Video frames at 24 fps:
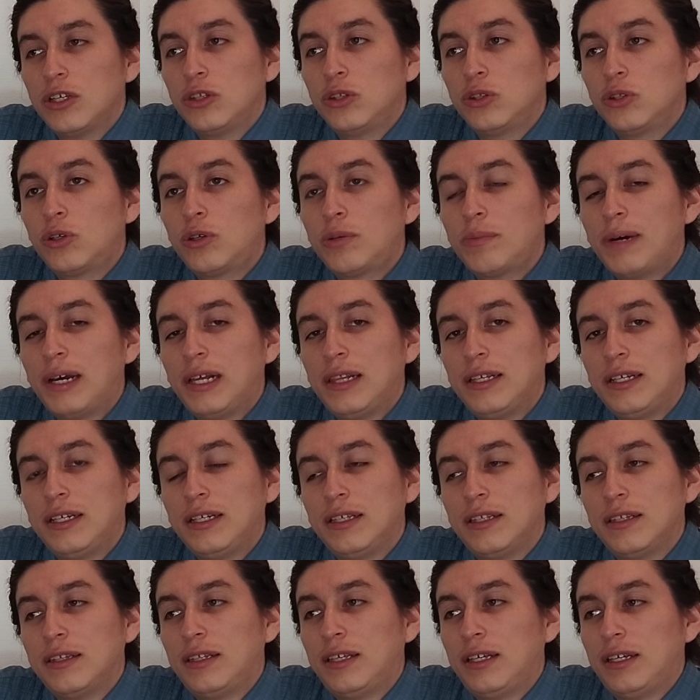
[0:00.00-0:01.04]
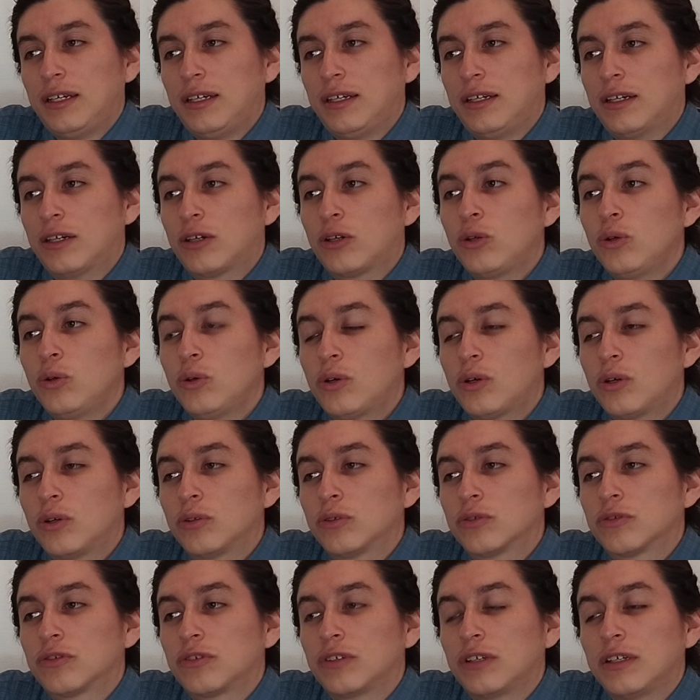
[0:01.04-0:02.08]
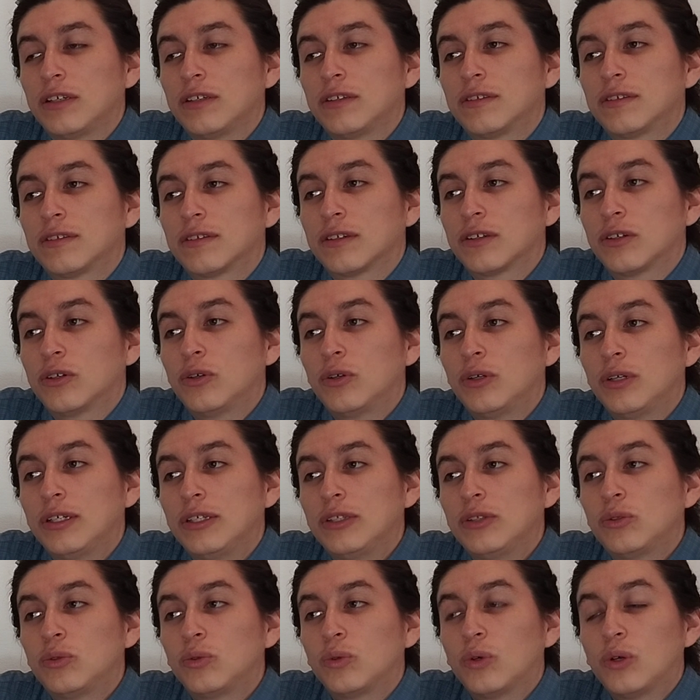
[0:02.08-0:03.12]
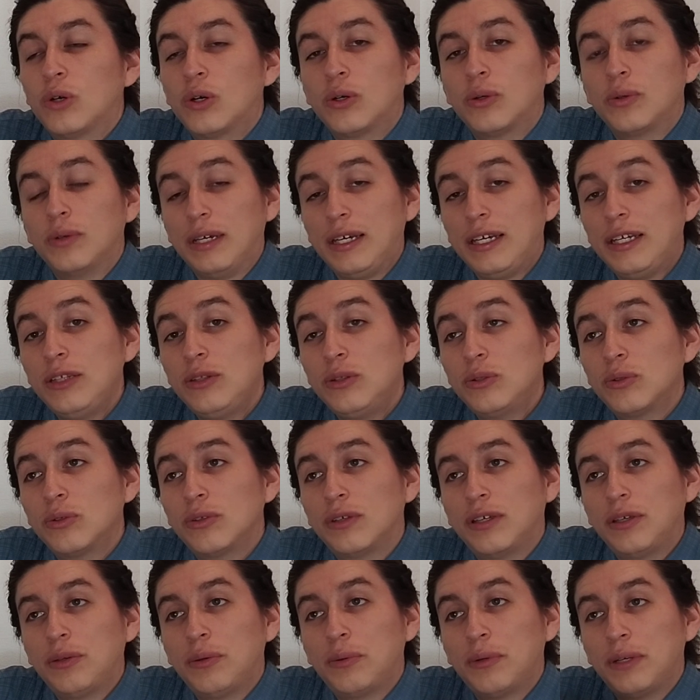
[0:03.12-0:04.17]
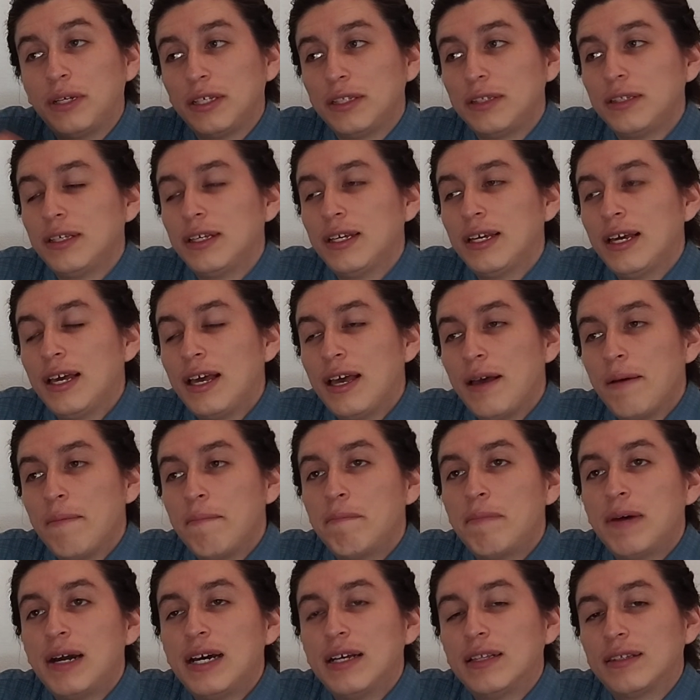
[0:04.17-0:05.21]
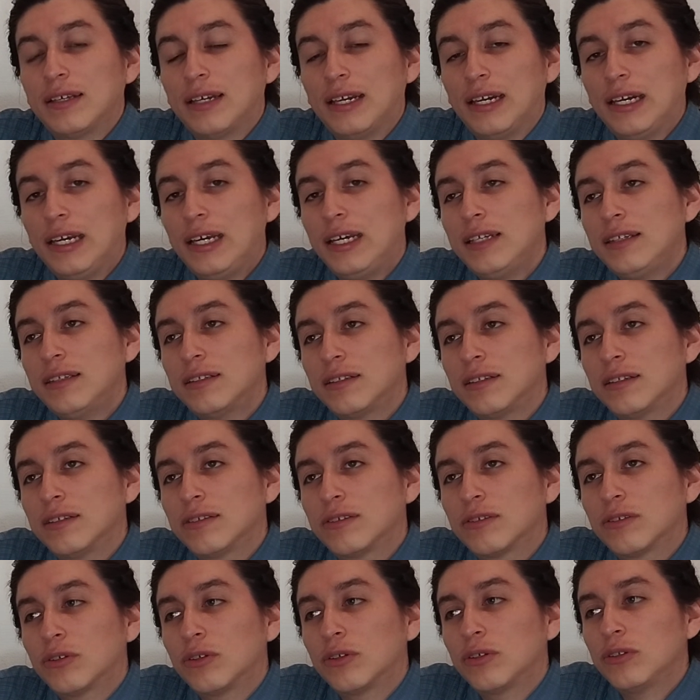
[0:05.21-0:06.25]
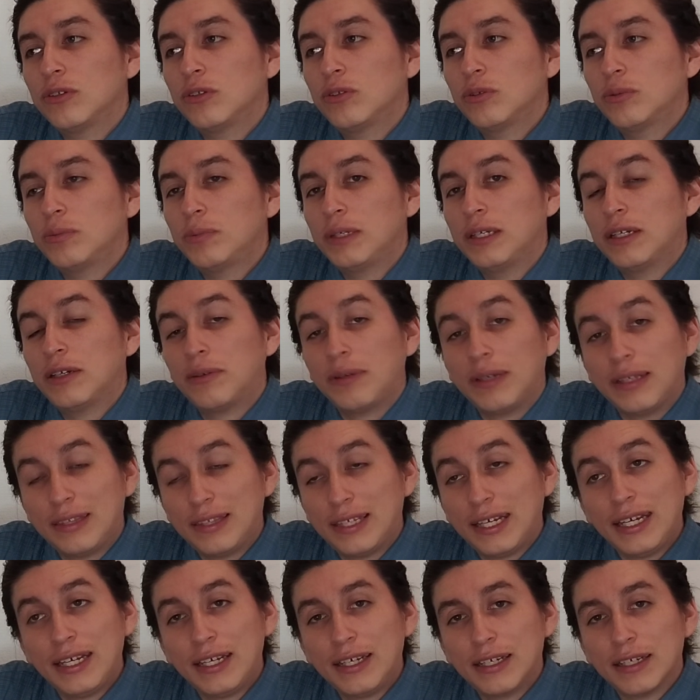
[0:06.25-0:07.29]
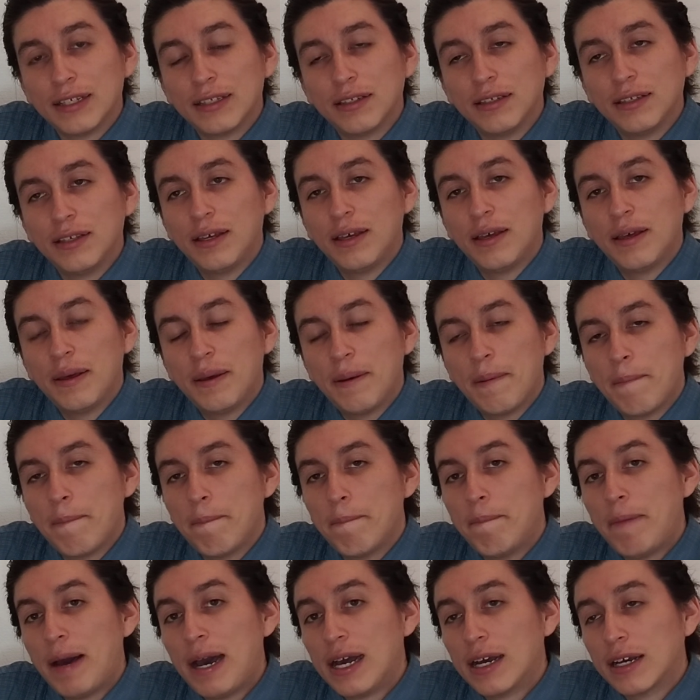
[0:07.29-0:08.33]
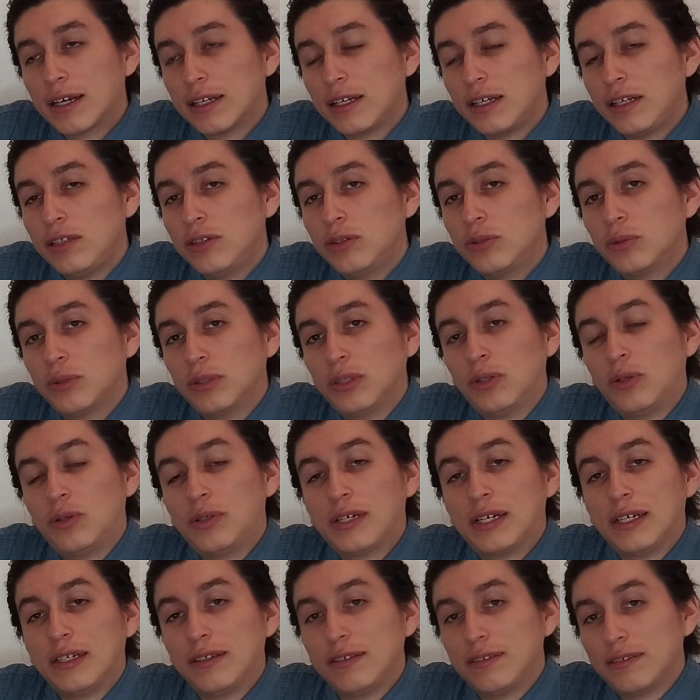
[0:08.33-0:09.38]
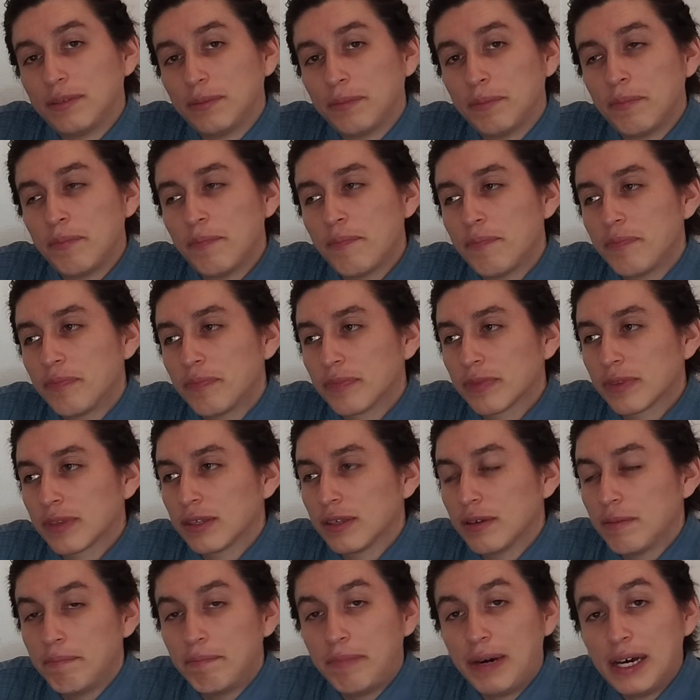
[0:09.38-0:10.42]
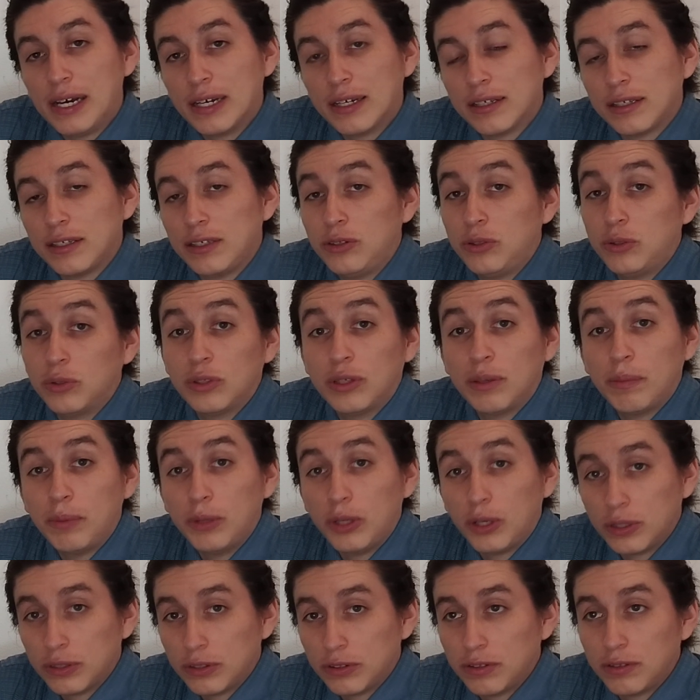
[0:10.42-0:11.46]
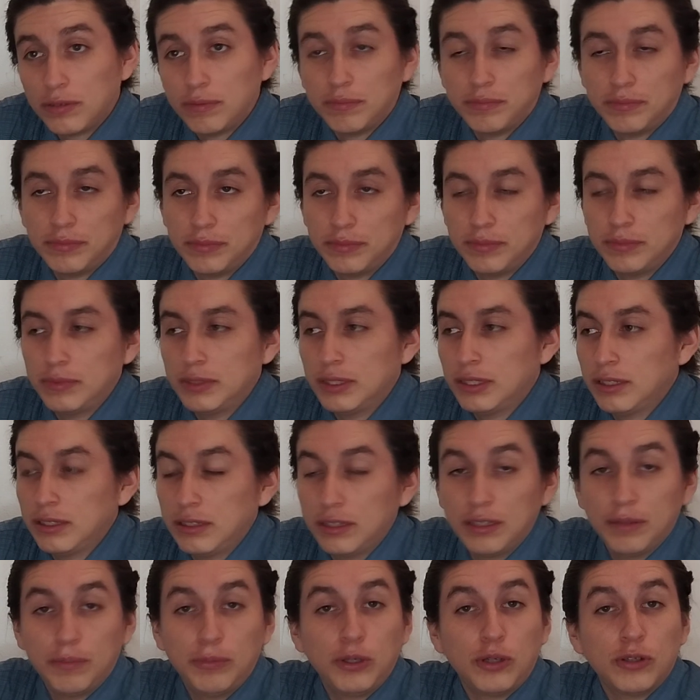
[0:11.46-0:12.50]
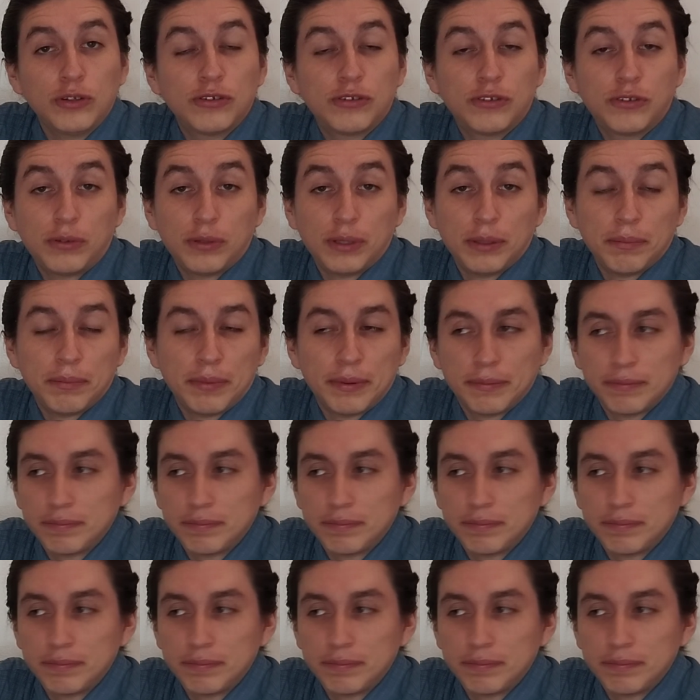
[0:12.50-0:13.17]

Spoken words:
normally the glucose is going to go into the urine, but later is going to be retaken back into the organism, back into the bloodstream.